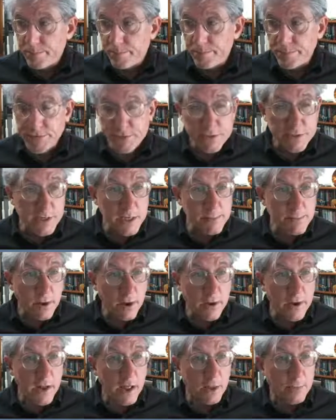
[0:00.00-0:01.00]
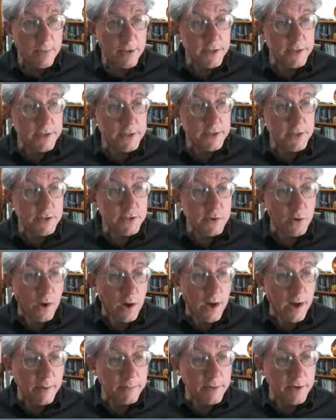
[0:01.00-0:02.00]
C bar elements. So
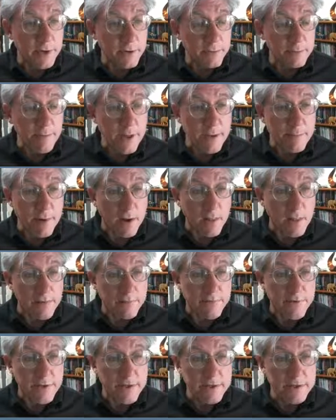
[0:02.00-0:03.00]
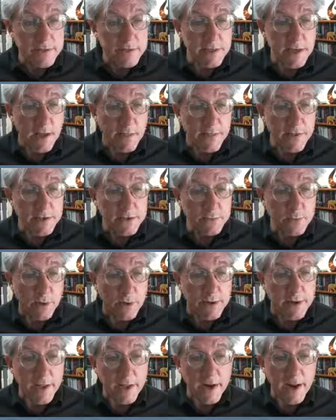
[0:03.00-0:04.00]
I'm going to make my life easy on this
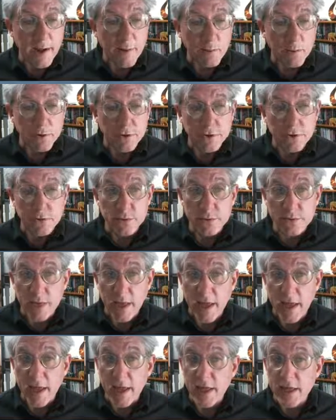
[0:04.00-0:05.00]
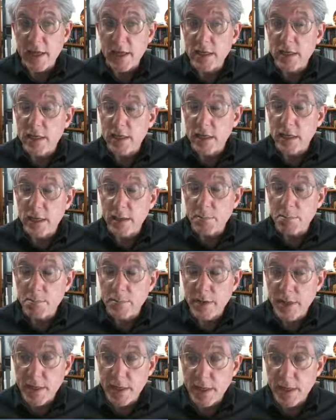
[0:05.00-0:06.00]
one, and I will use a
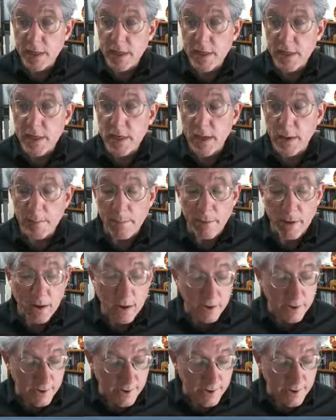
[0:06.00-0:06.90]
P bar